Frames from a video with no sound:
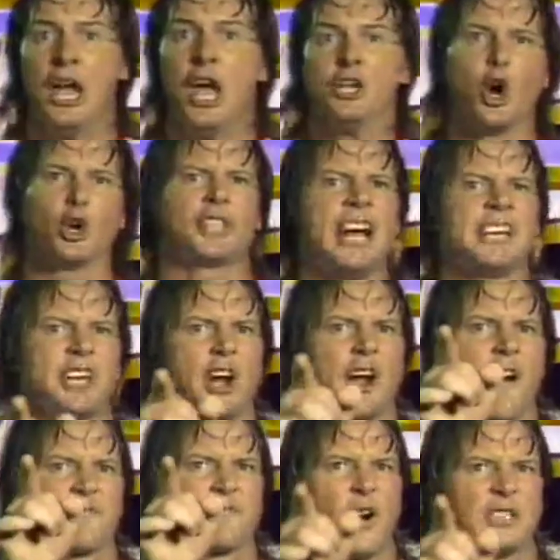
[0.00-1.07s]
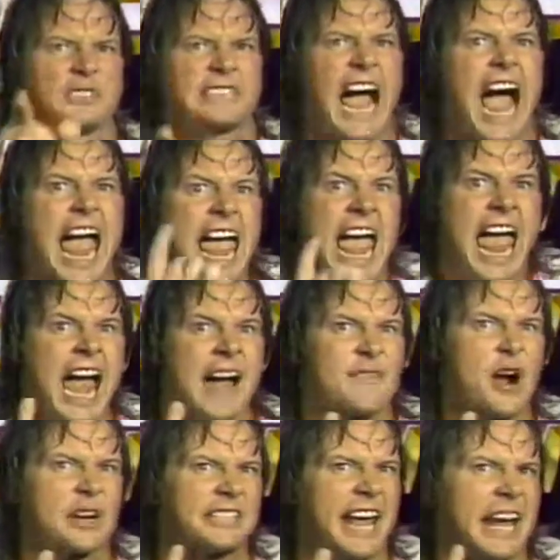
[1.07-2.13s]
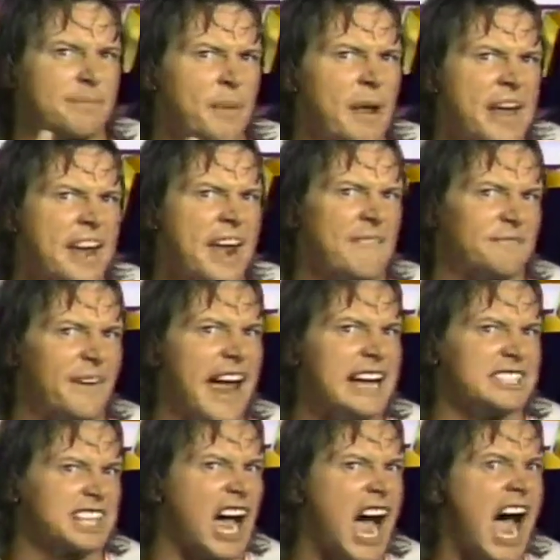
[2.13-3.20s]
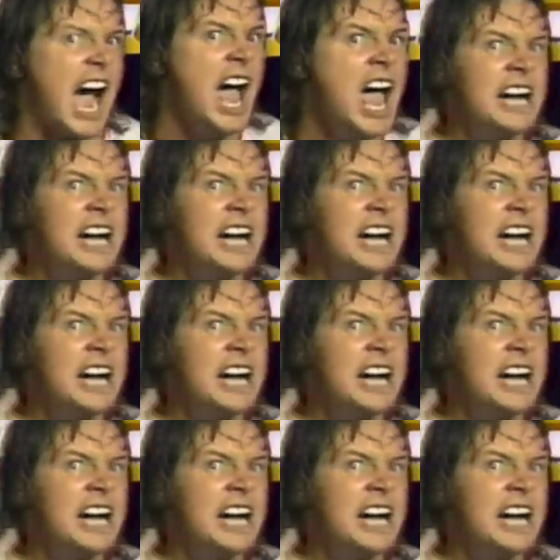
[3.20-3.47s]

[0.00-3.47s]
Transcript: You think you're the first guy ever kicked me in the face, huh?